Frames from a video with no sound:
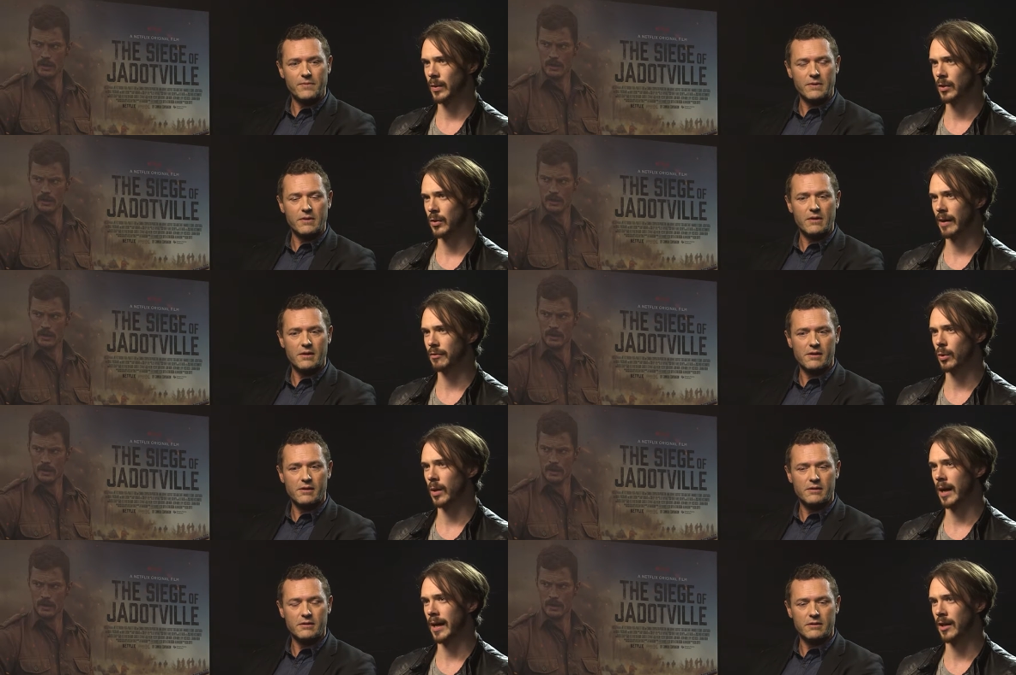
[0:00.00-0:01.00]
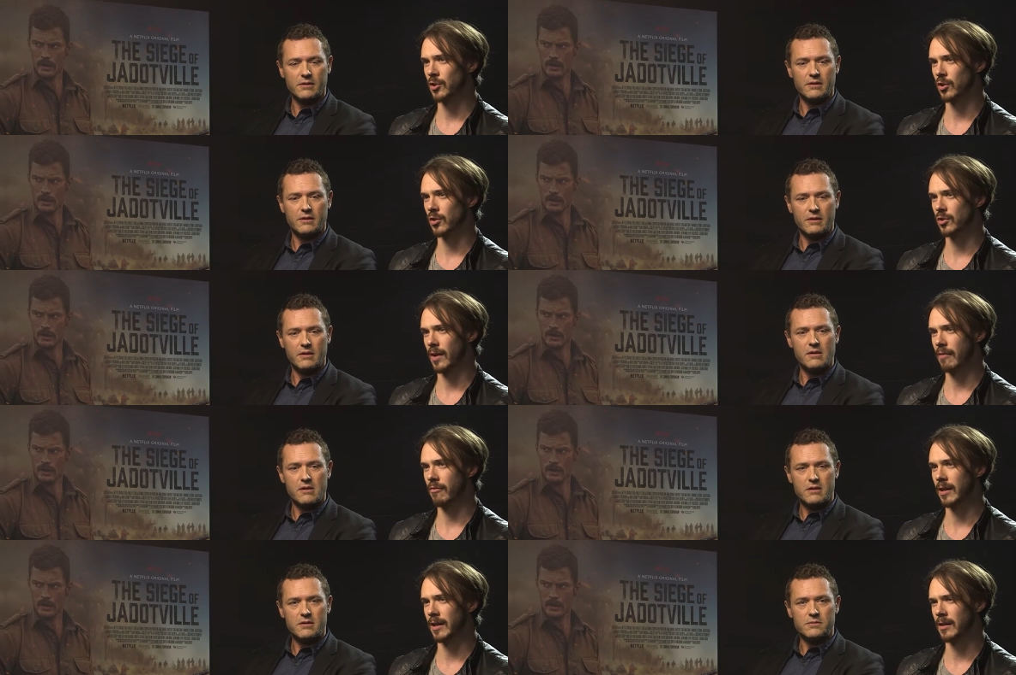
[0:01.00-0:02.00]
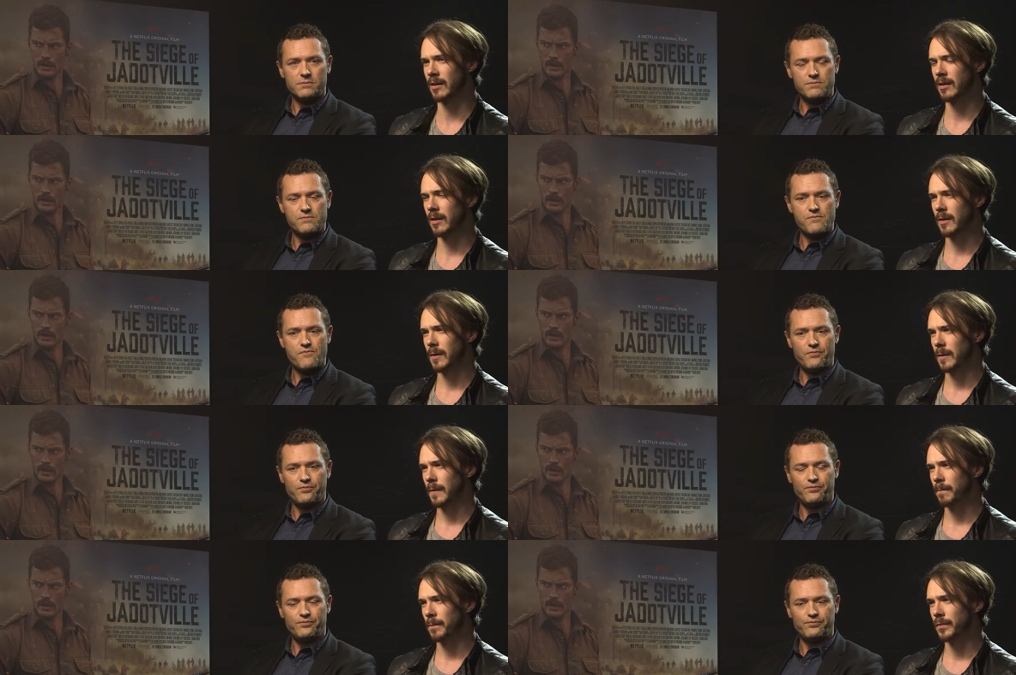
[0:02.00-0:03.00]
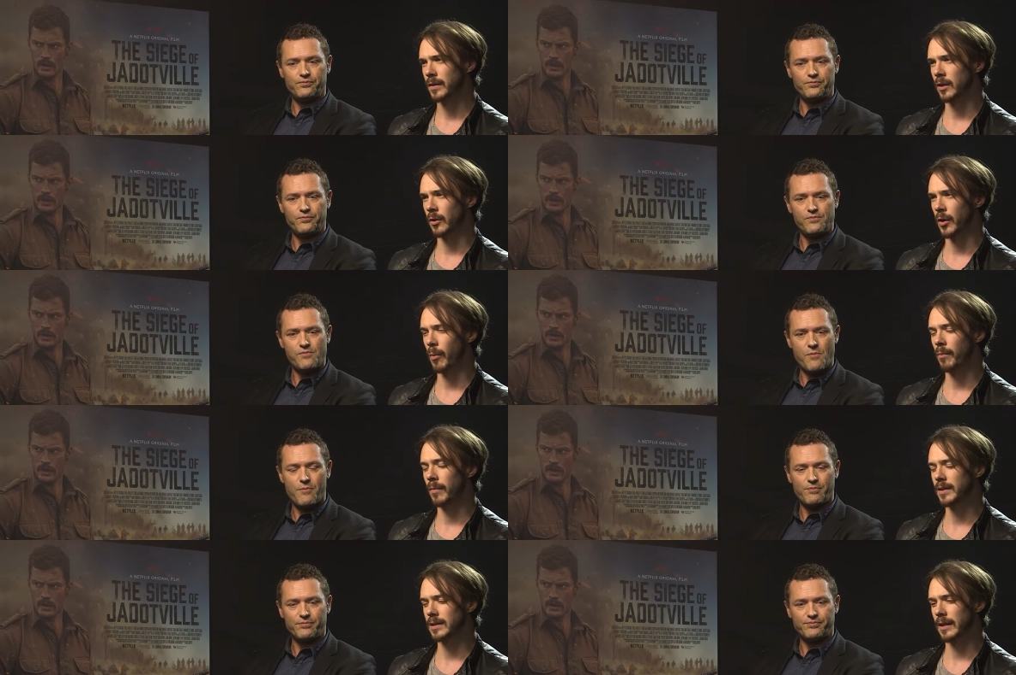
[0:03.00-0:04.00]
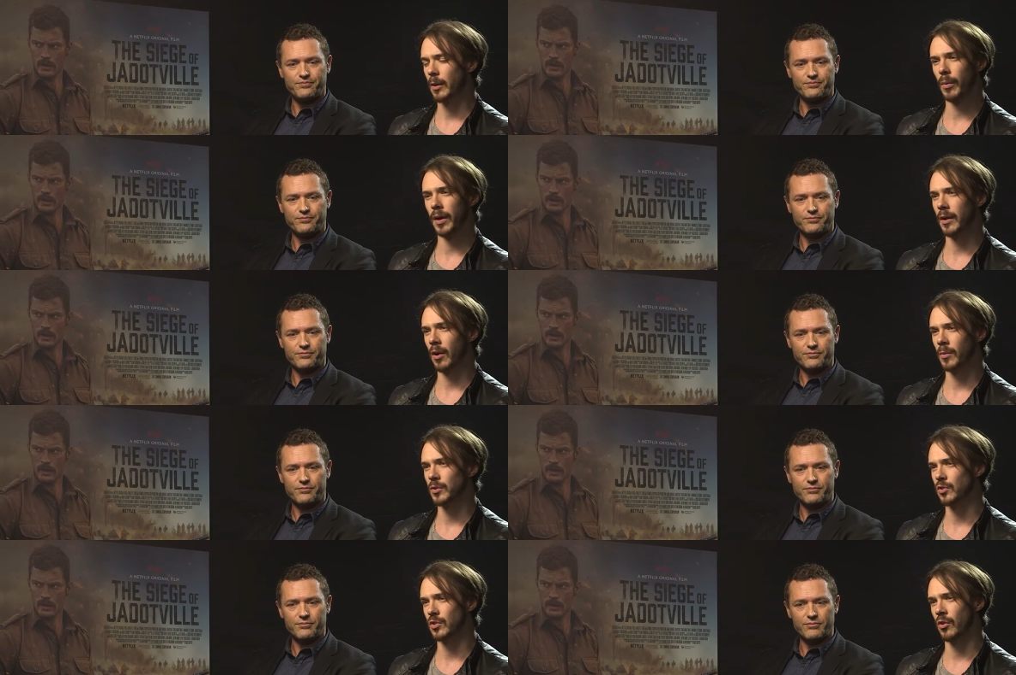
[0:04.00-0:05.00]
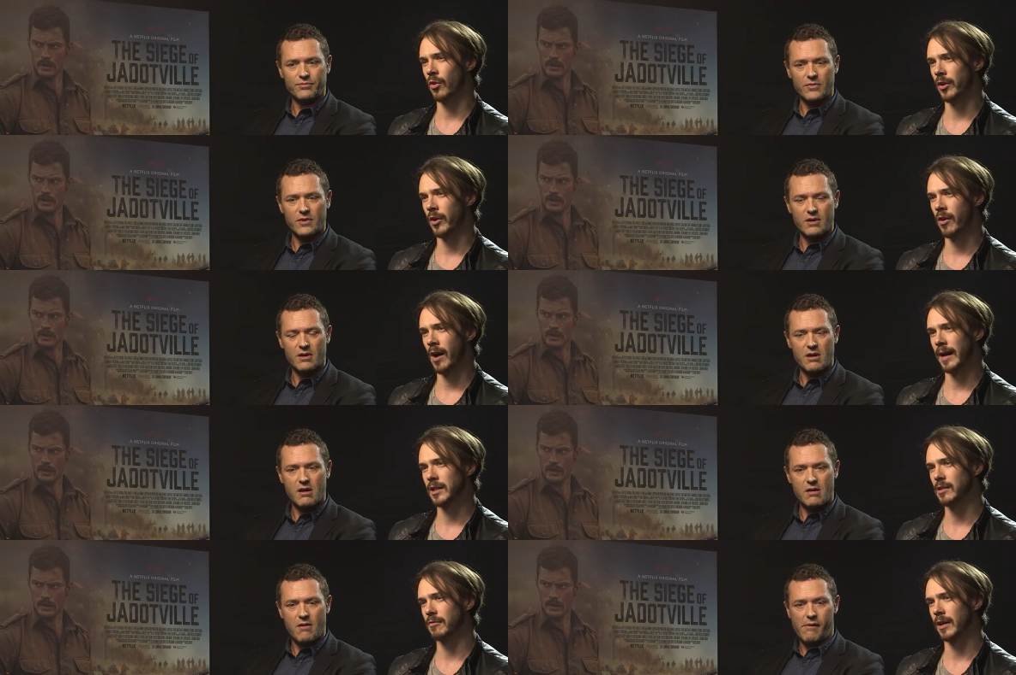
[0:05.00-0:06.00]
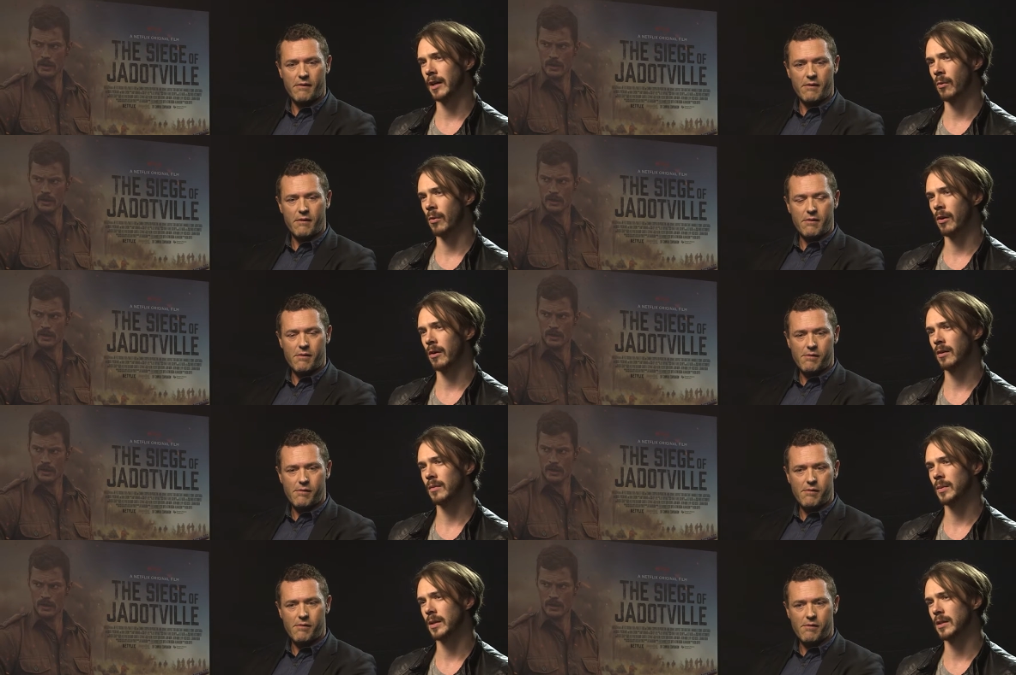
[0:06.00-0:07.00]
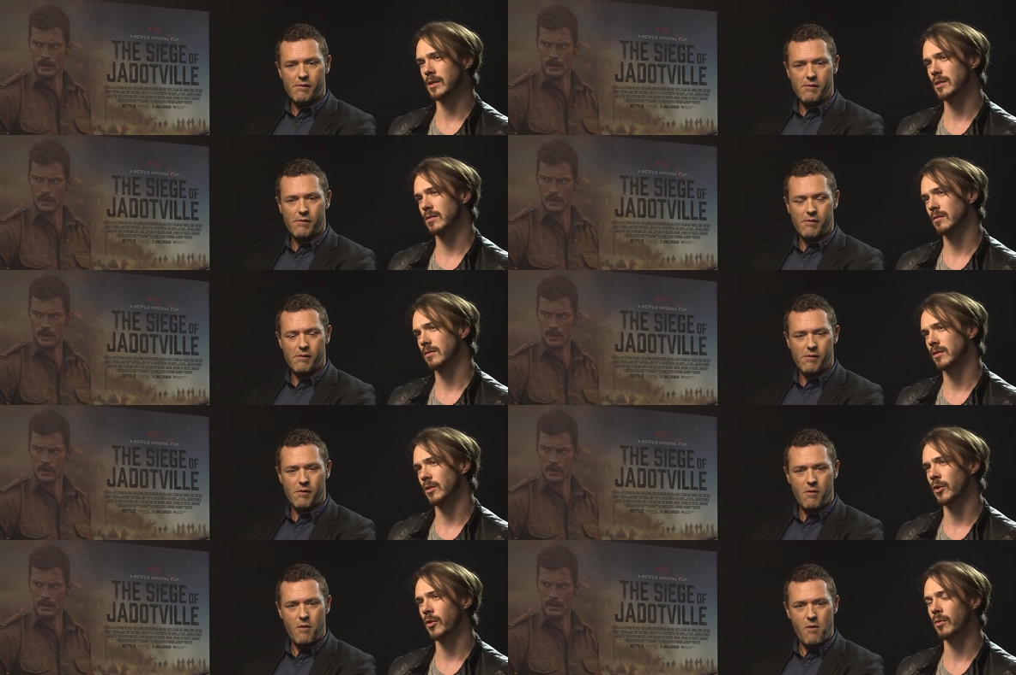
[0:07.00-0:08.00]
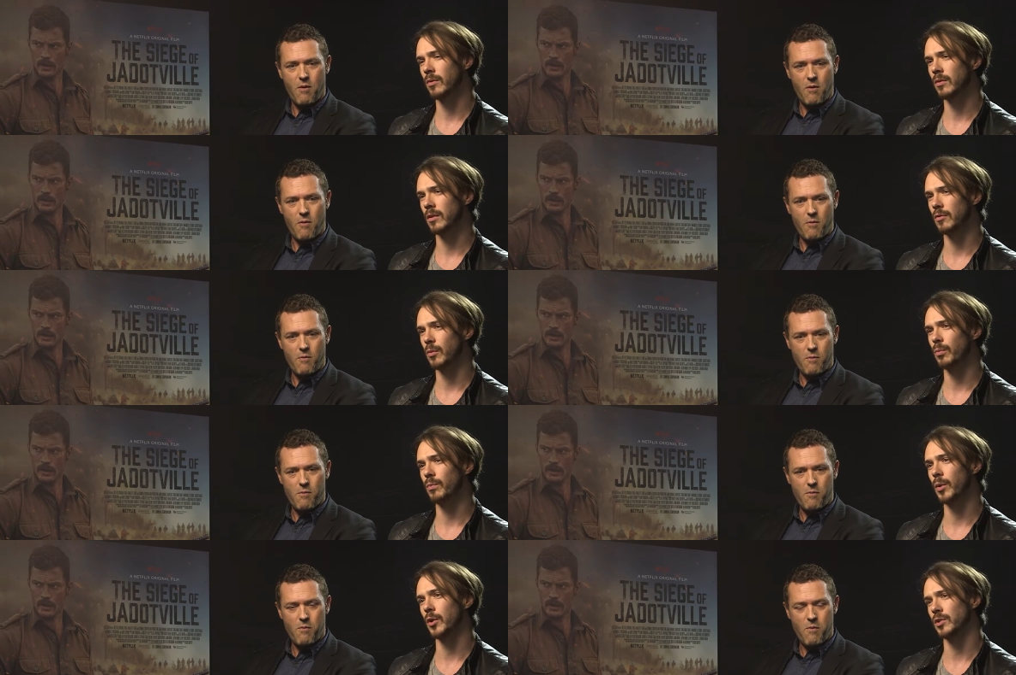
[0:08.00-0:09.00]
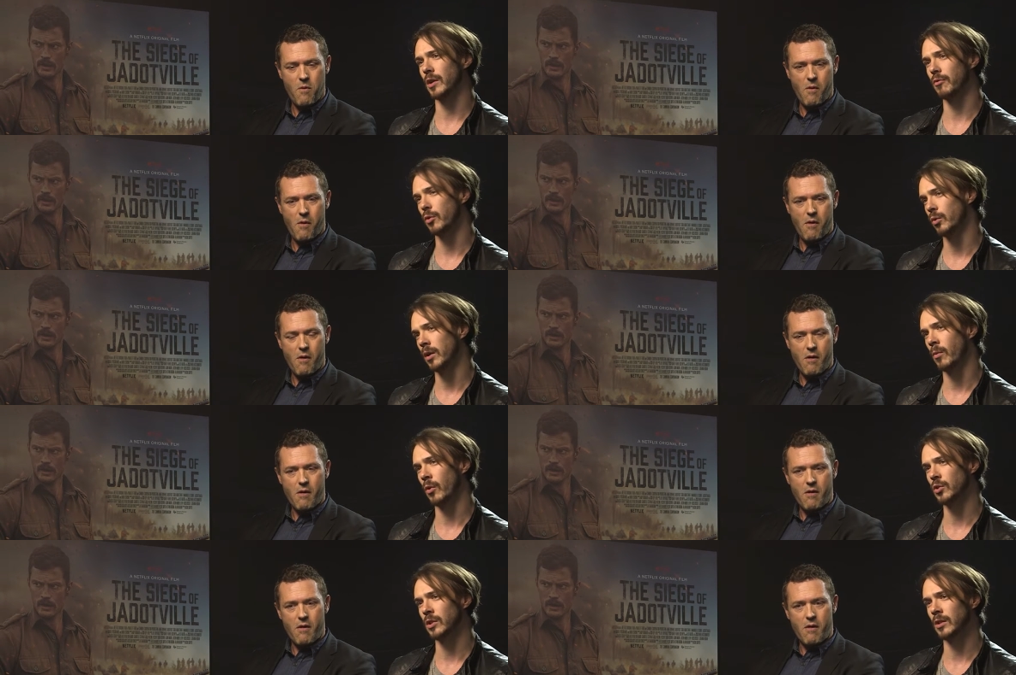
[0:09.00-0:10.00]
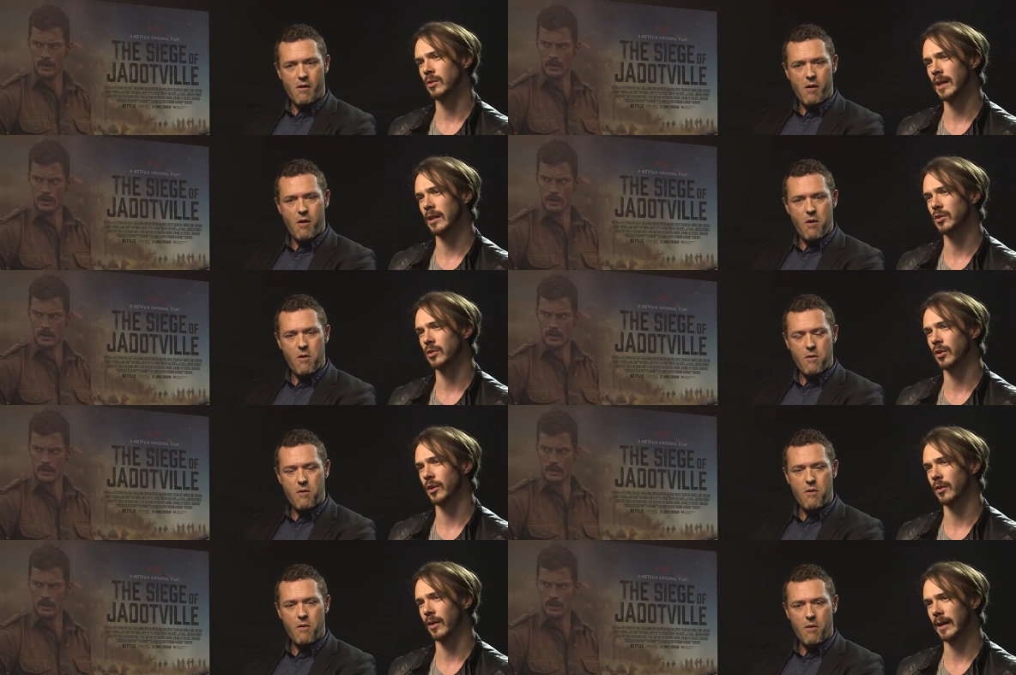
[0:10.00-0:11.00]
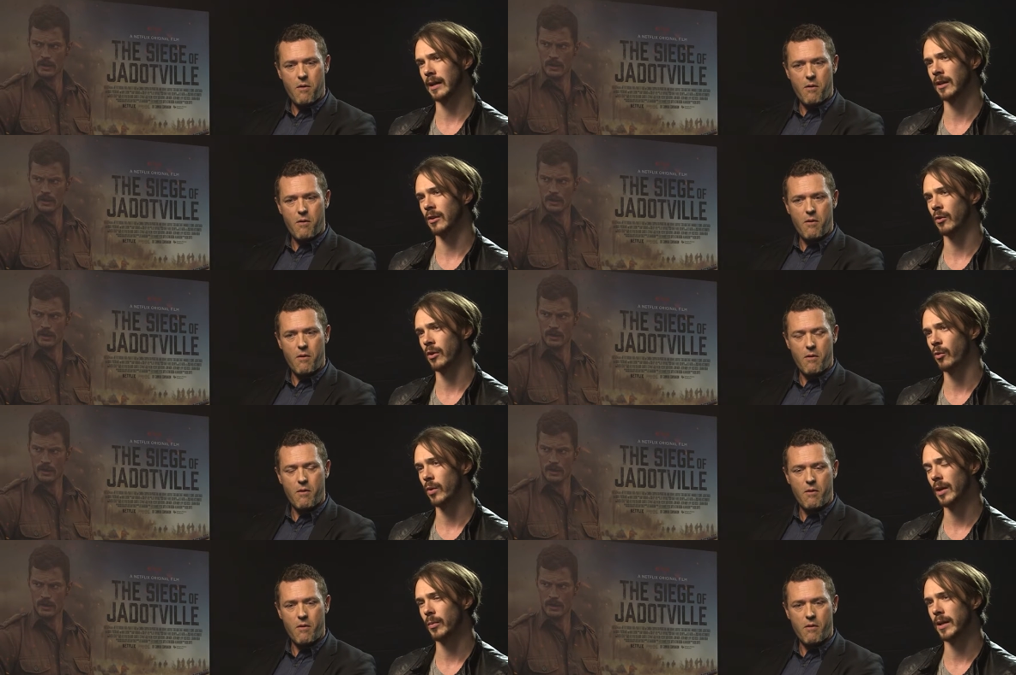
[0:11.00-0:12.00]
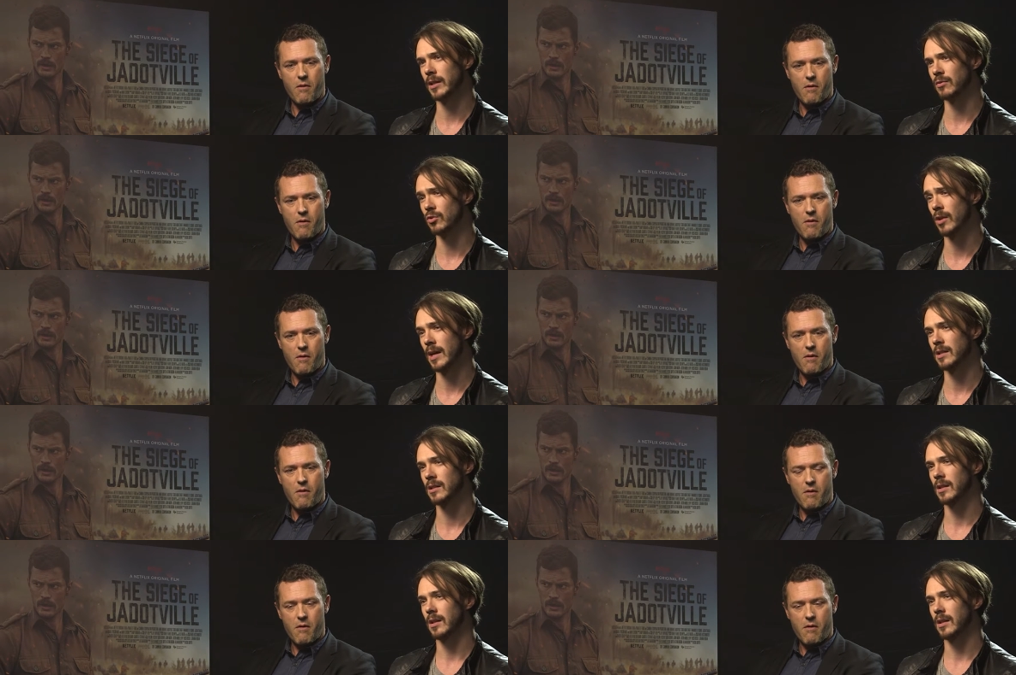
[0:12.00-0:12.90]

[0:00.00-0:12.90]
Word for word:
Speaker 1: when you have to rely on each other so heavily and you know your it's like your body almost doesn't know that you're not actually fighting a war because you know you're if you put yourself through the emotion and you tell the story correctly and you're in a real place of stress